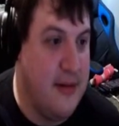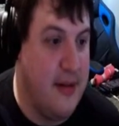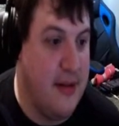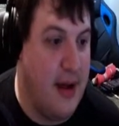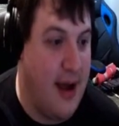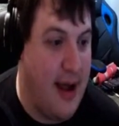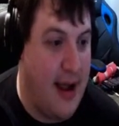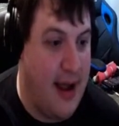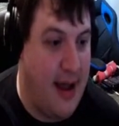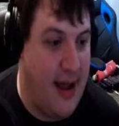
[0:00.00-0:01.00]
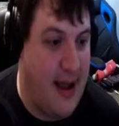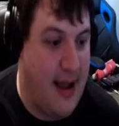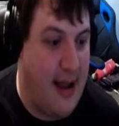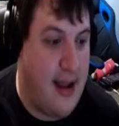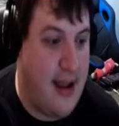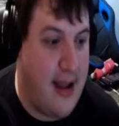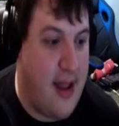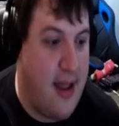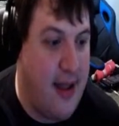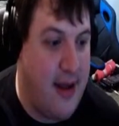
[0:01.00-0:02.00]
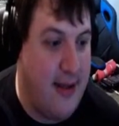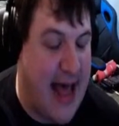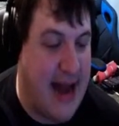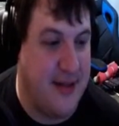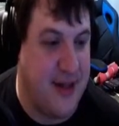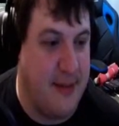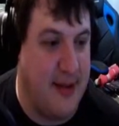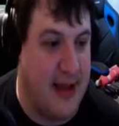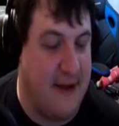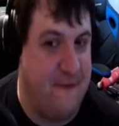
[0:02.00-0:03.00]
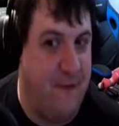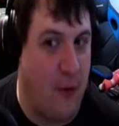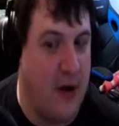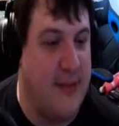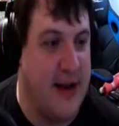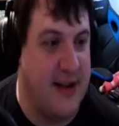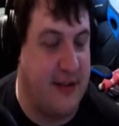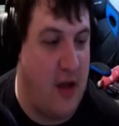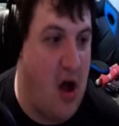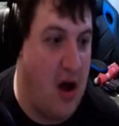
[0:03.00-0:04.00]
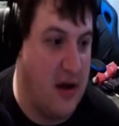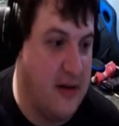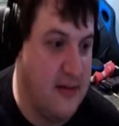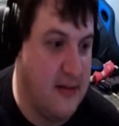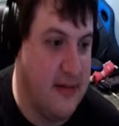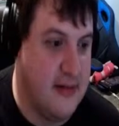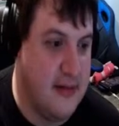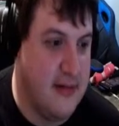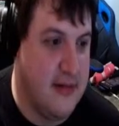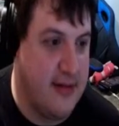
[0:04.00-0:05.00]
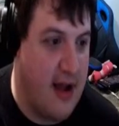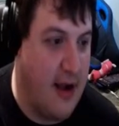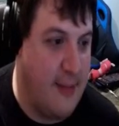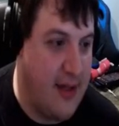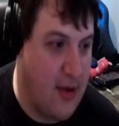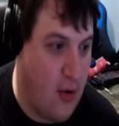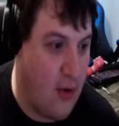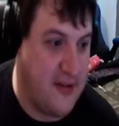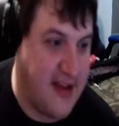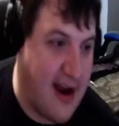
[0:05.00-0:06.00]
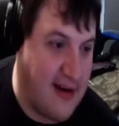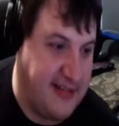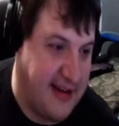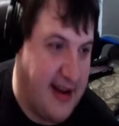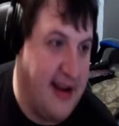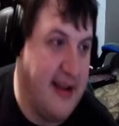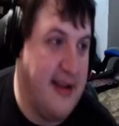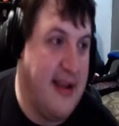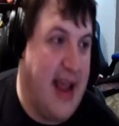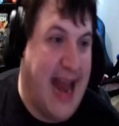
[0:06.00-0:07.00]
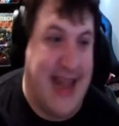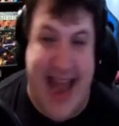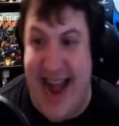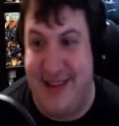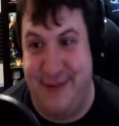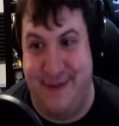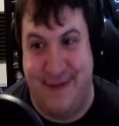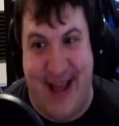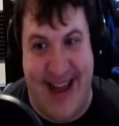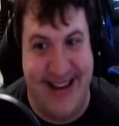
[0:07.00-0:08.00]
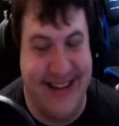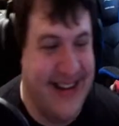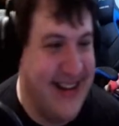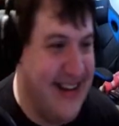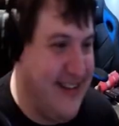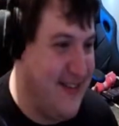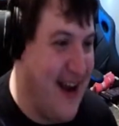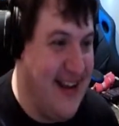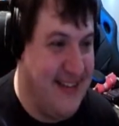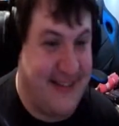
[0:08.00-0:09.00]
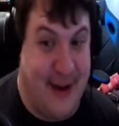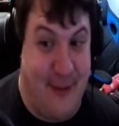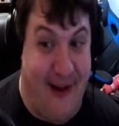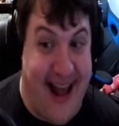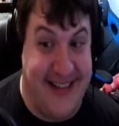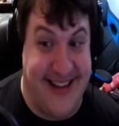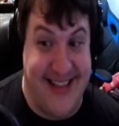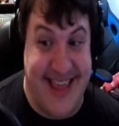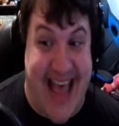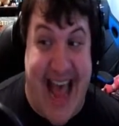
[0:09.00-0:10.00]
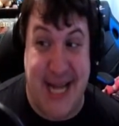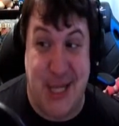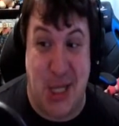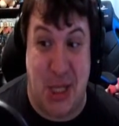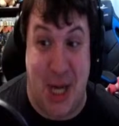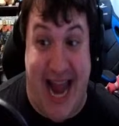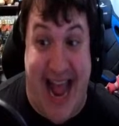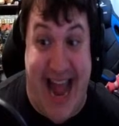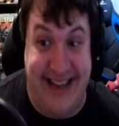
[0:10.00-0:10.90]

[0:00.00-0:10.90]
That is going to be, like, 40 minutes long. Talking about the Horus Heresy. And that's fun. Try summarizing that, chat!